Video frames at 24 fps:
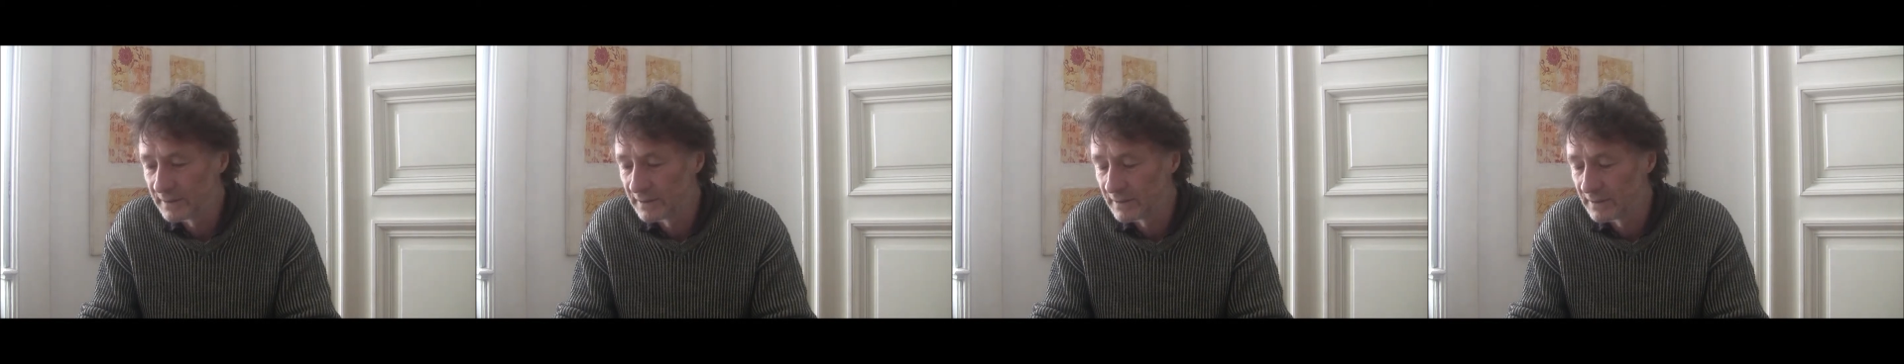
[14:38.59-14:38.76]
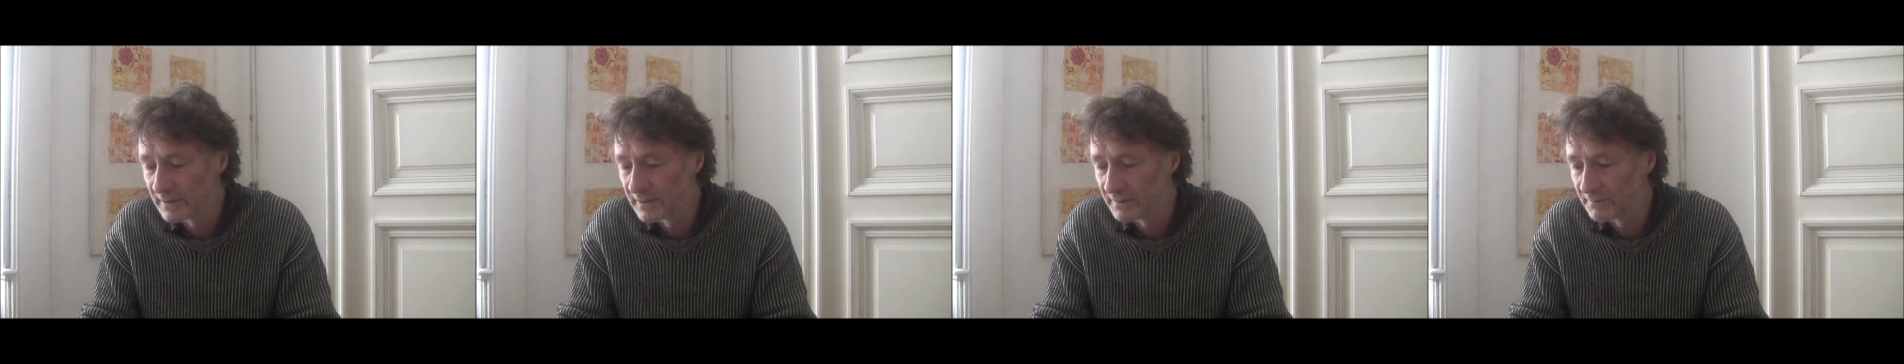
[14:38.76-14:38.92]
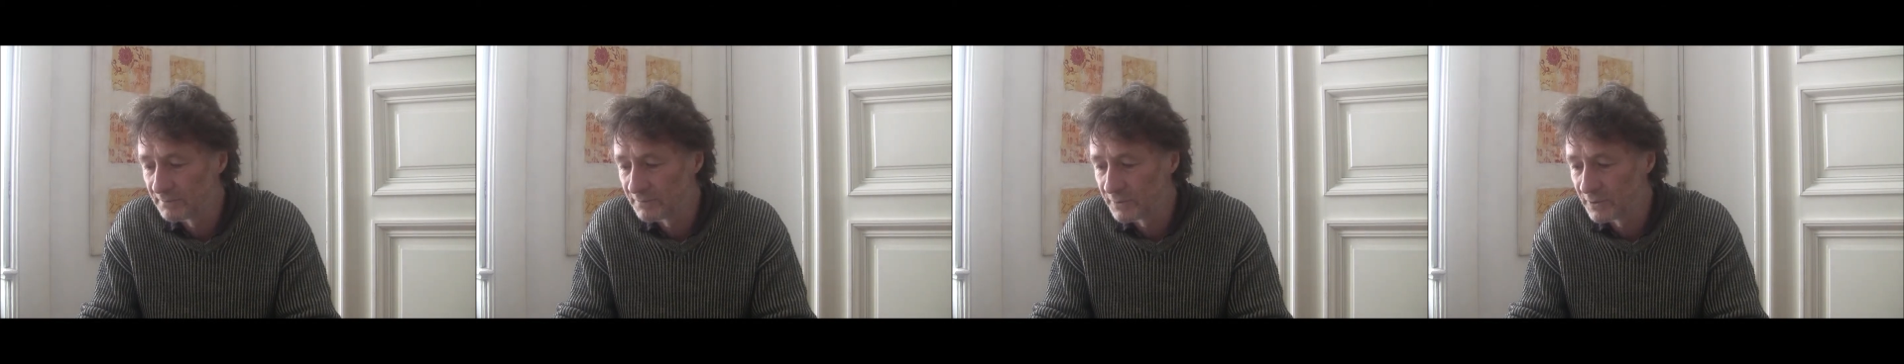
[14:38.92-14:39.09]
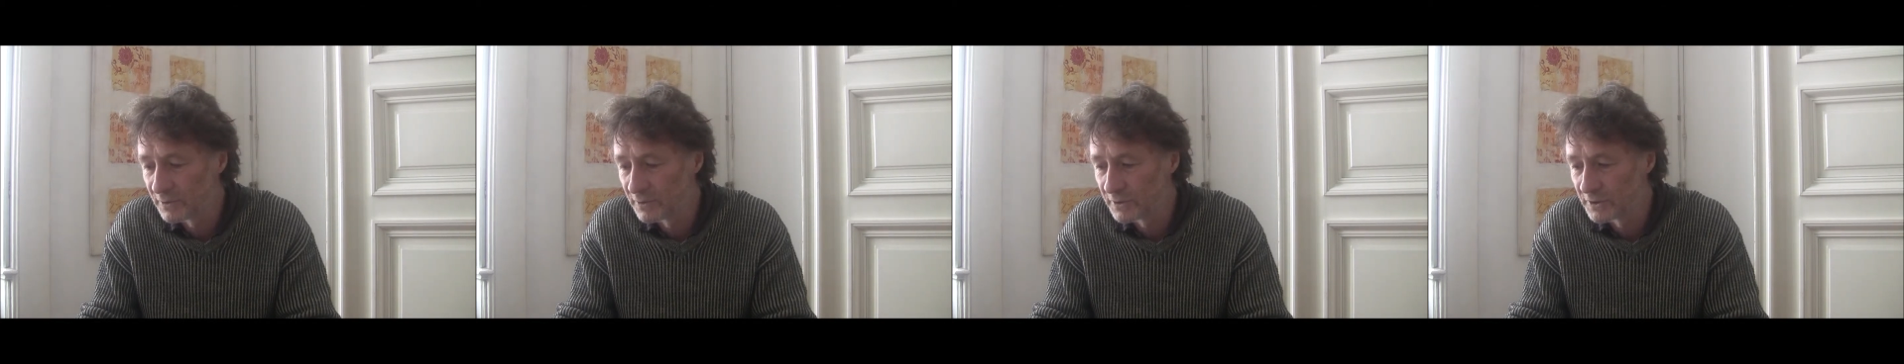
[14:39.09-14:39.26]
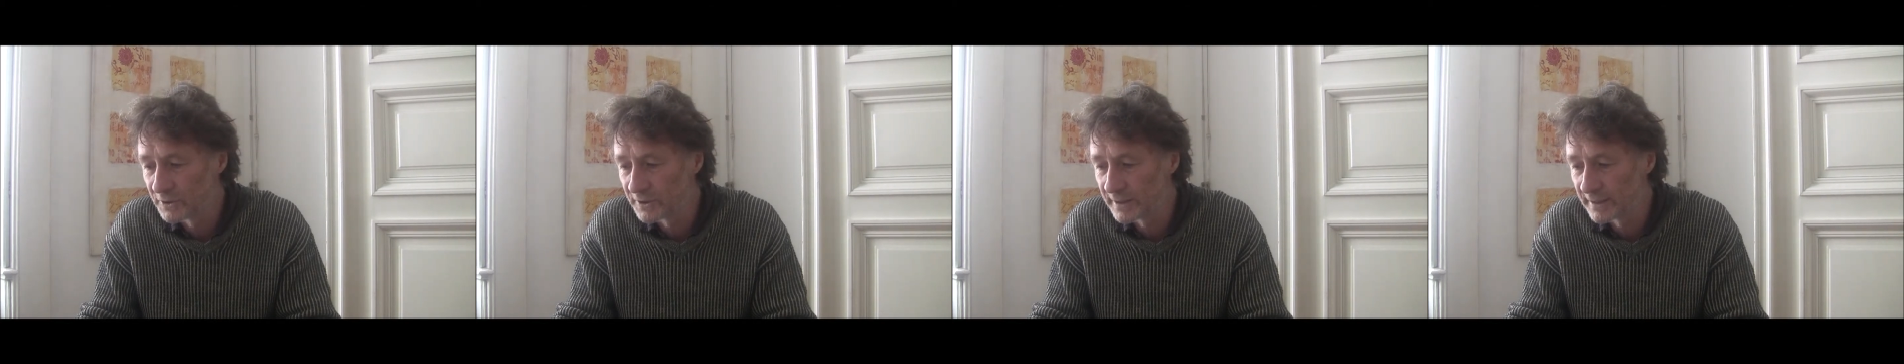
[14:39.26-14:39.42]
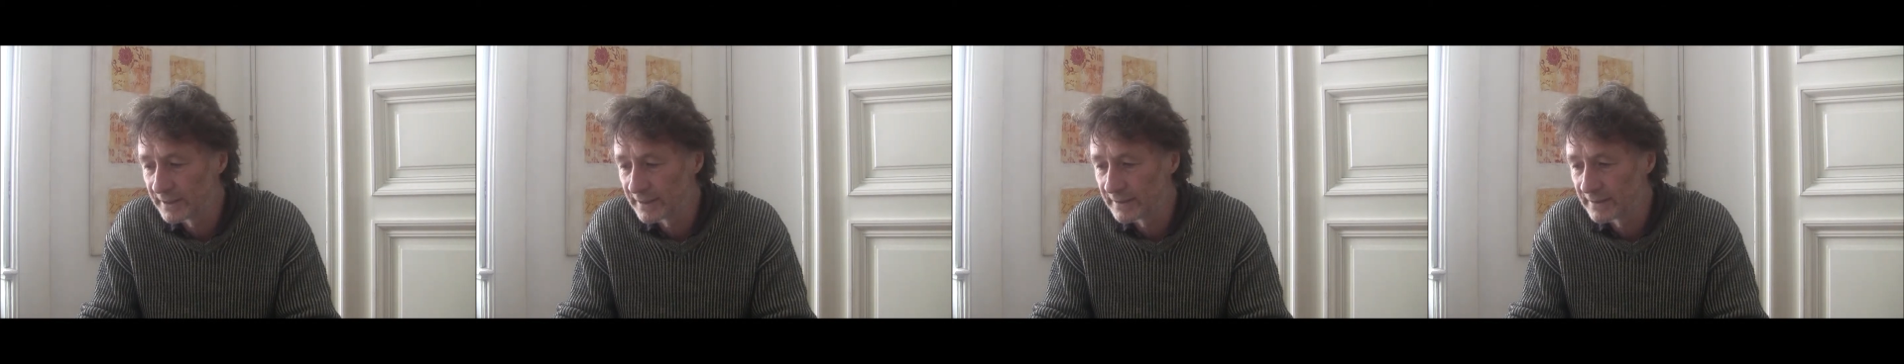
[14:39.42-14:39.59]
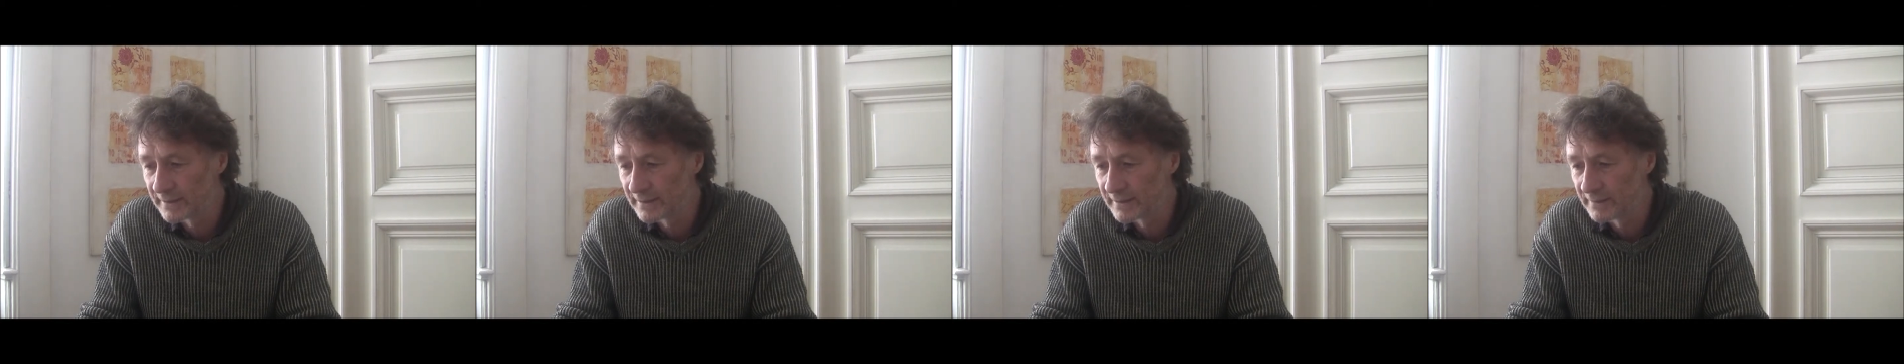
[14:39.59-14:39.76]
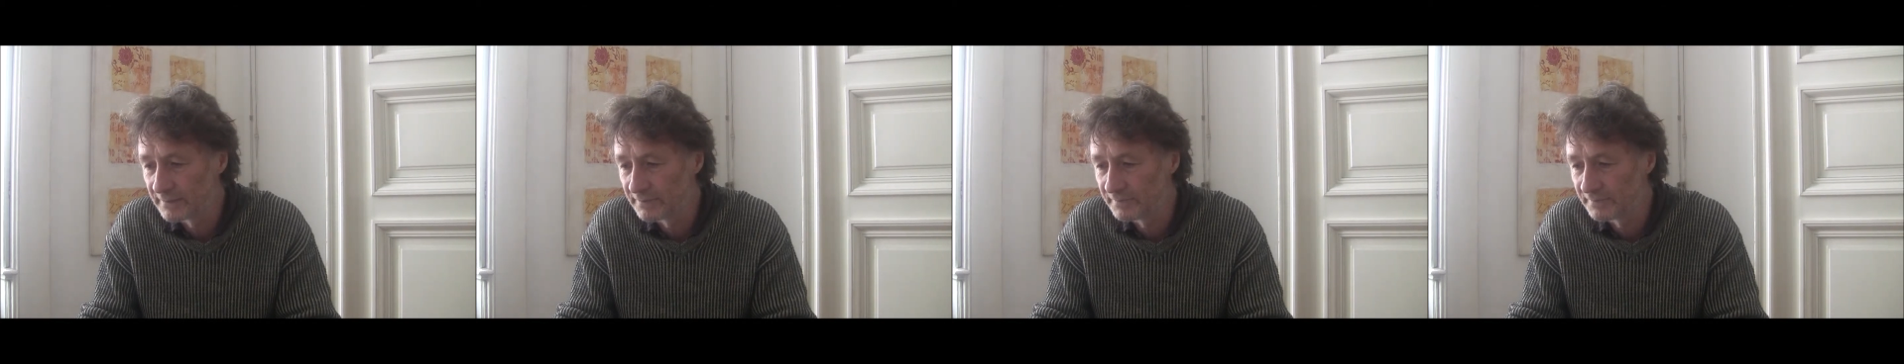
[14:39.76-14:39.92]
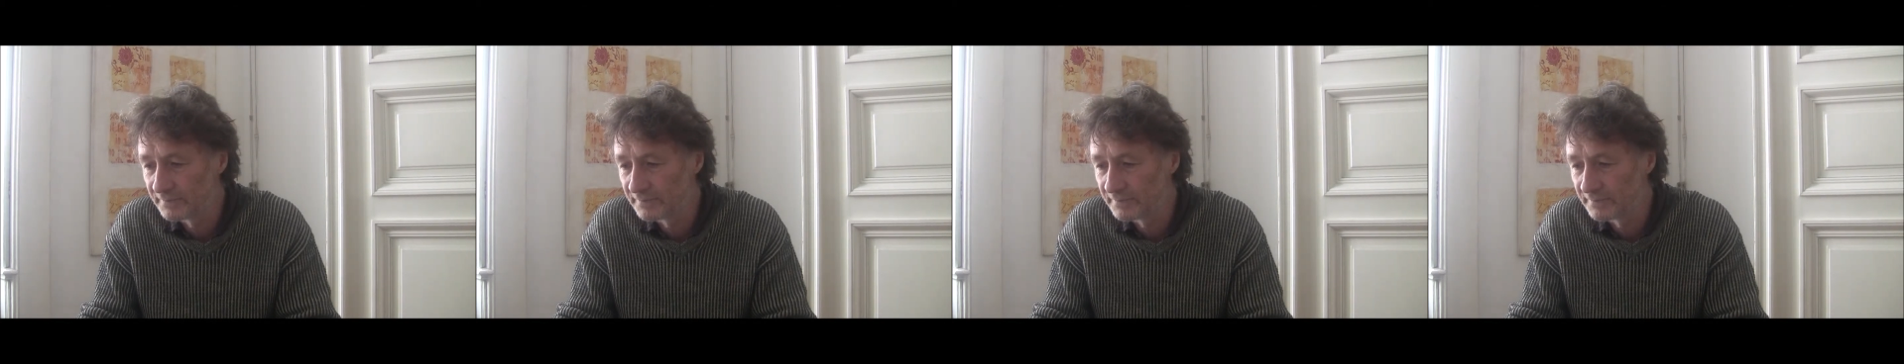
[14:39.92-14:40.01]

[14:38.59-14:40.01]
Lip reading: a project,